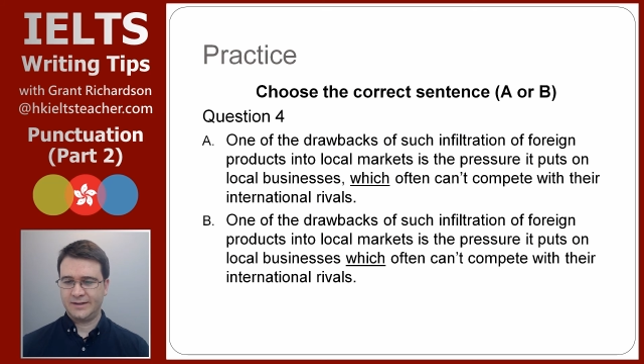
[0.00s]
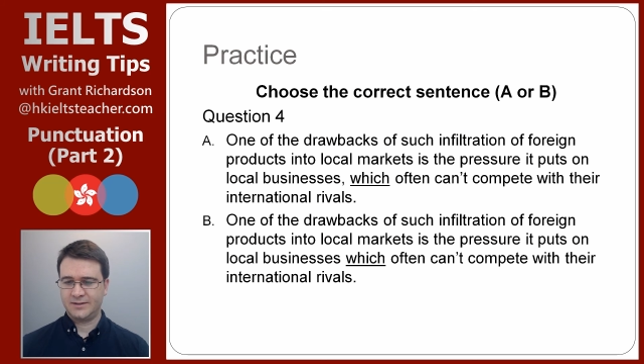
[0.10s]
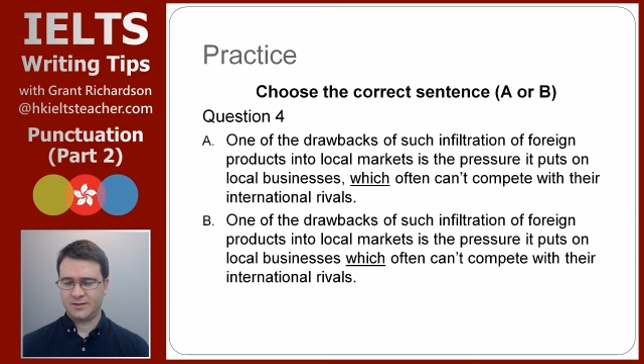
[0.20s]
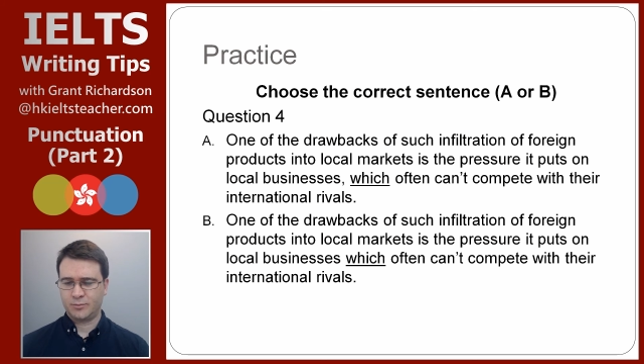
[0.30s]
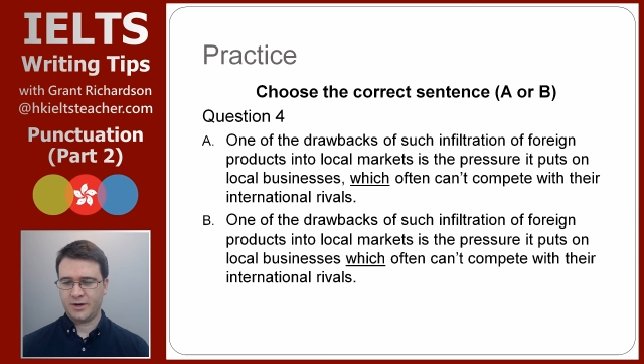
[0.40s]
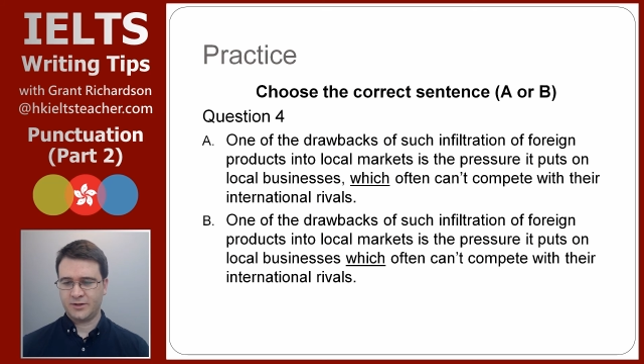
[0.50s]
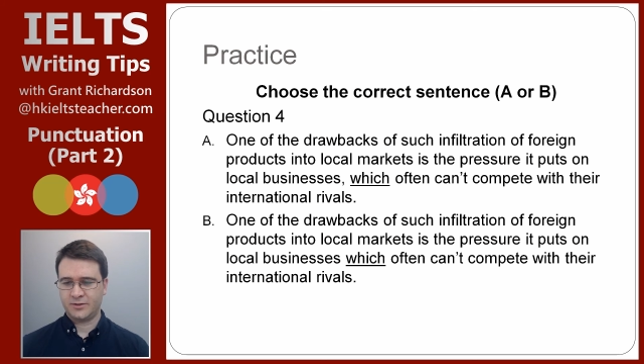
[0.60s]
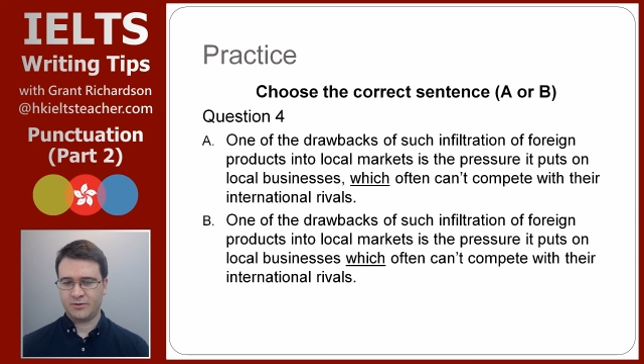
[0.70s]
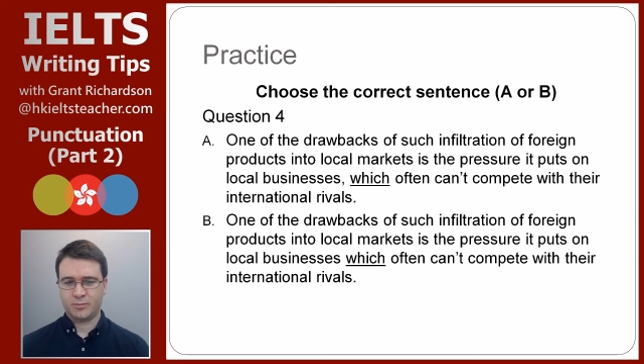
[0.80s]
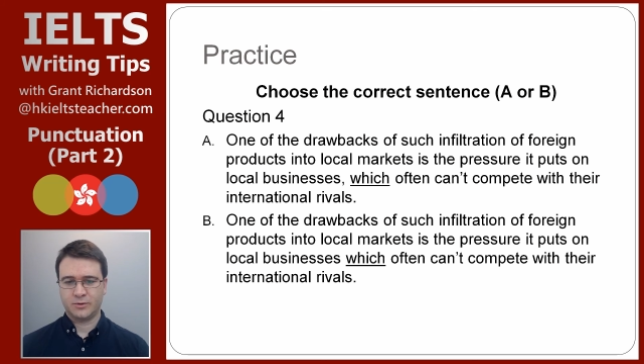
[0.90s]
is the
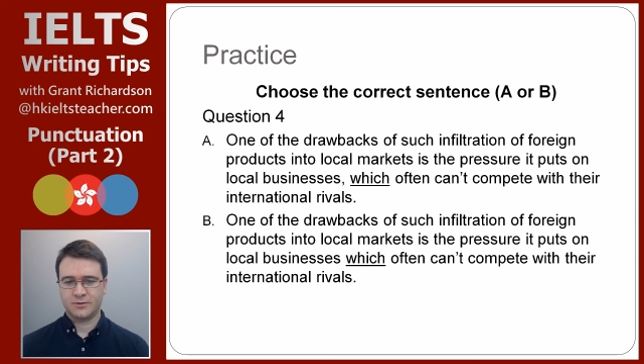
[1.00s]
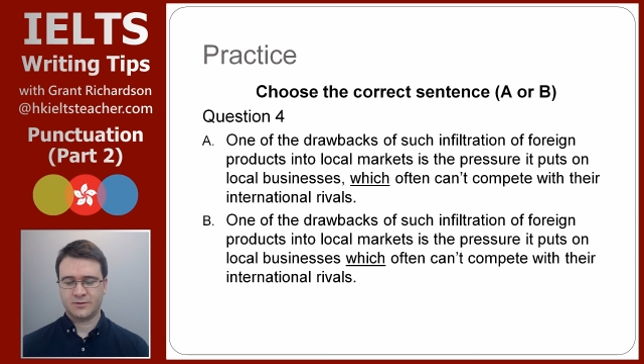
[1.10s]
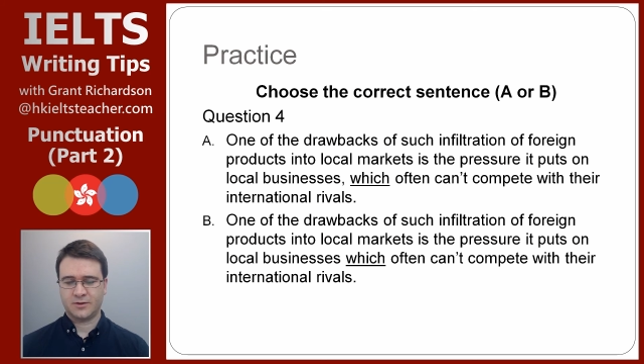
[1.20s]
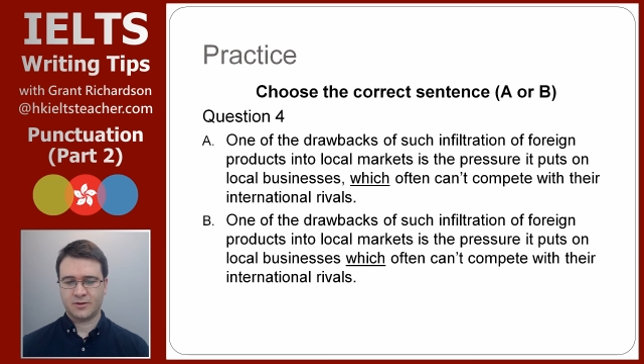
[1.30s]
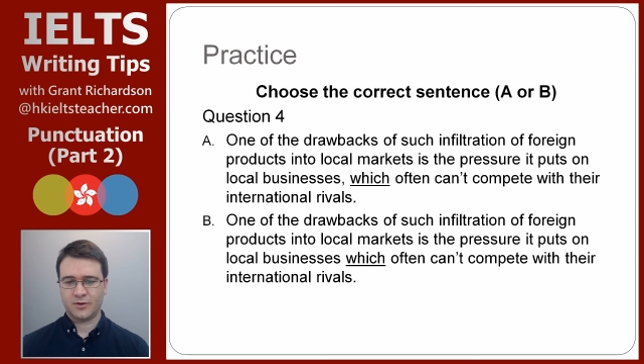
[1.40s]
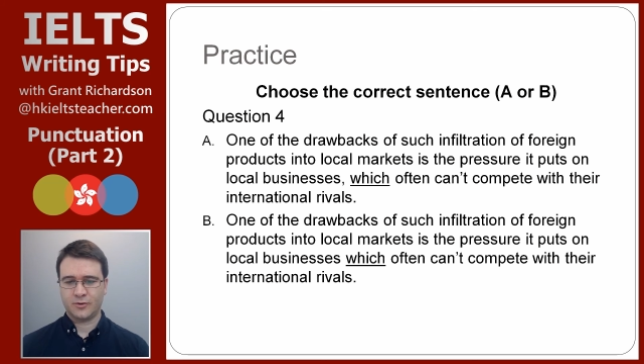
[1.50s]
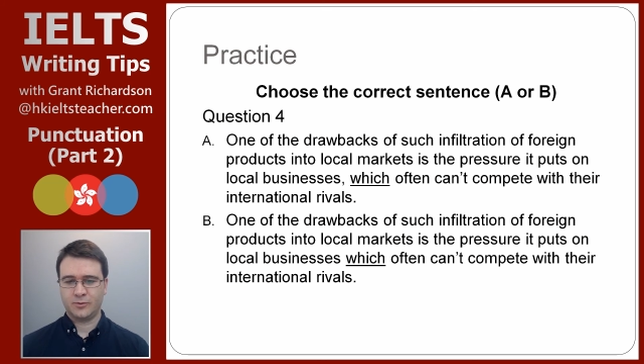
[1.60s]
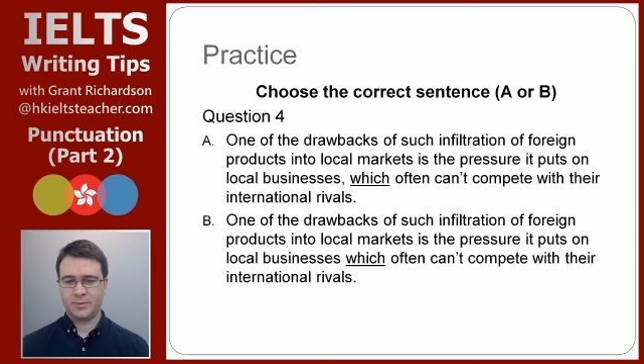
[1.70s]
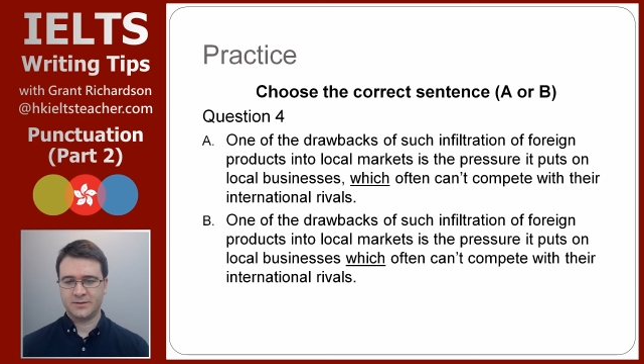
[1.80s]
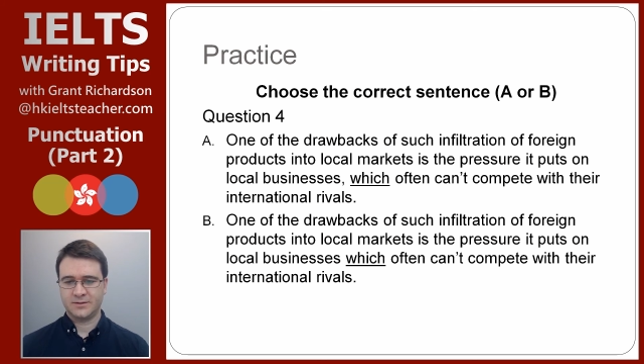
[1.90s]
pressure it puts on
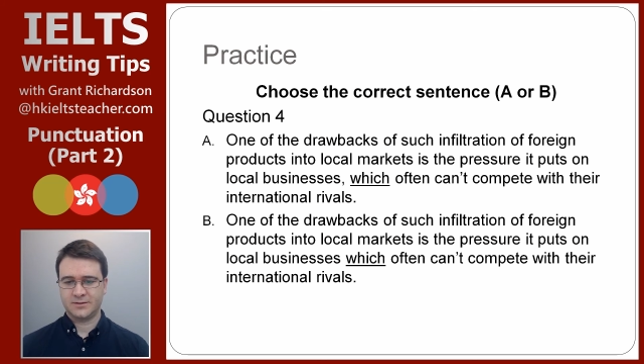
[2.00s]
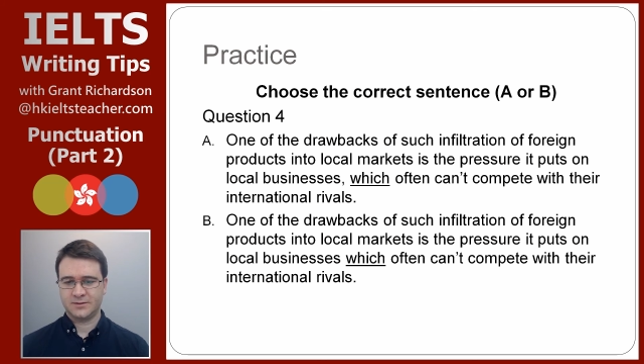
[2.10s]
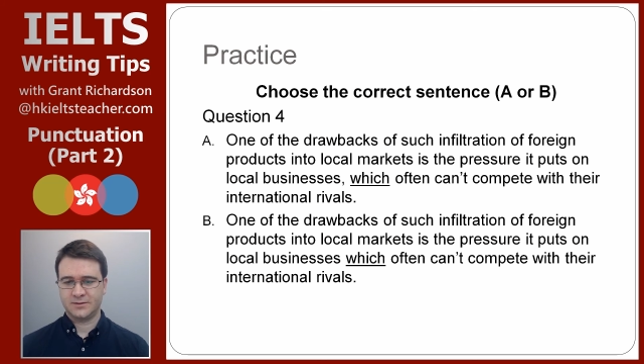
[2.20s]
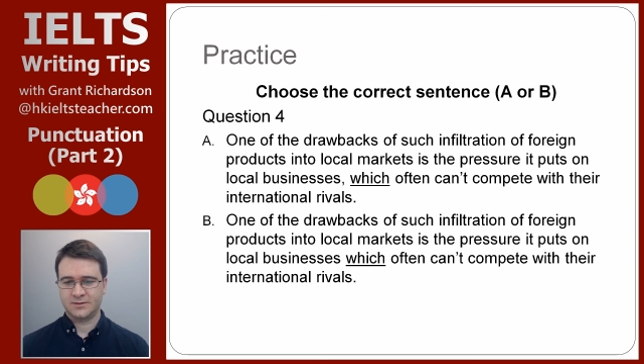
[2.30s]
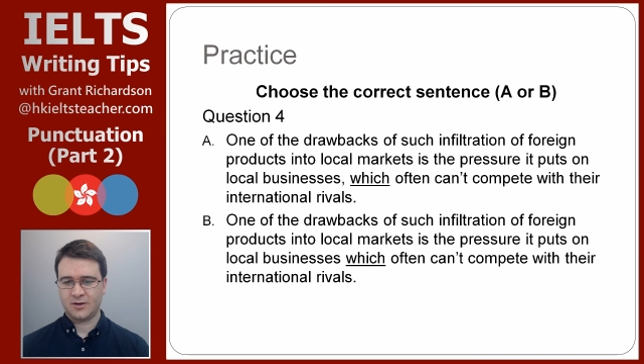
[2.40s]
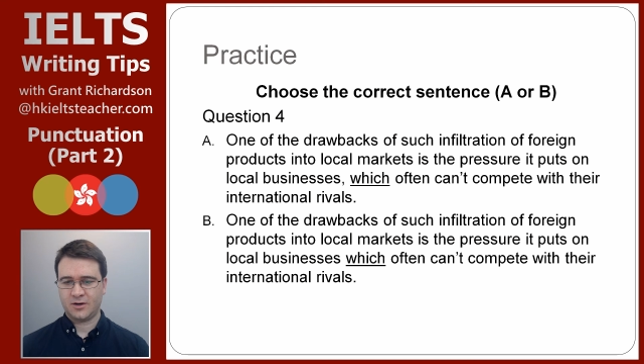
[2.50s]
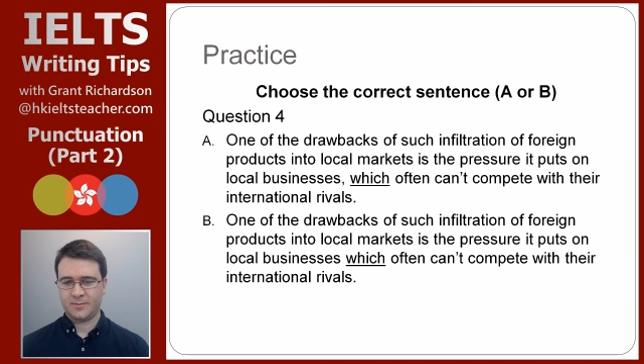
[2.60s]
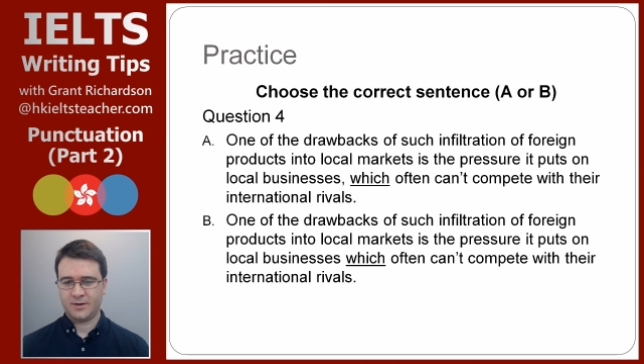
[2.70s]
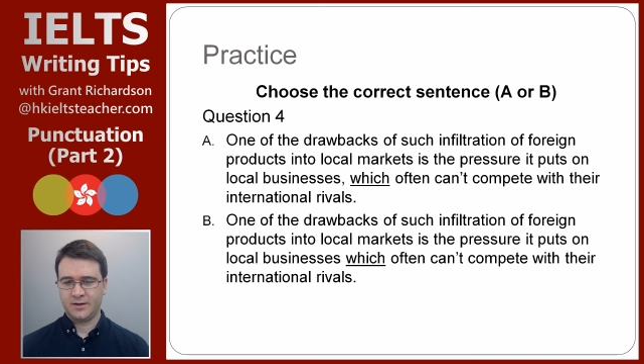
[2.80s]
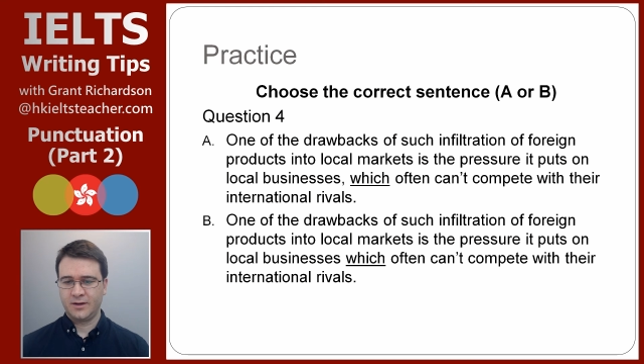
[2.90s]
local businesses,
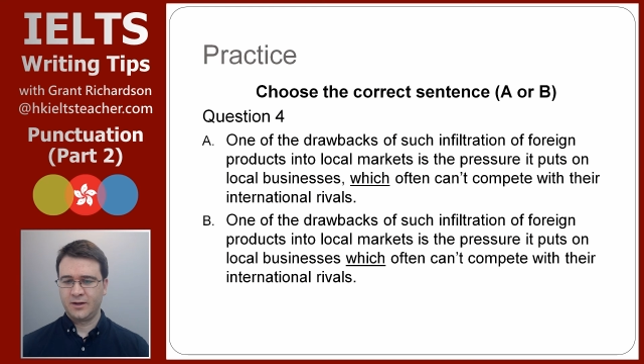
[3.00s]
comma,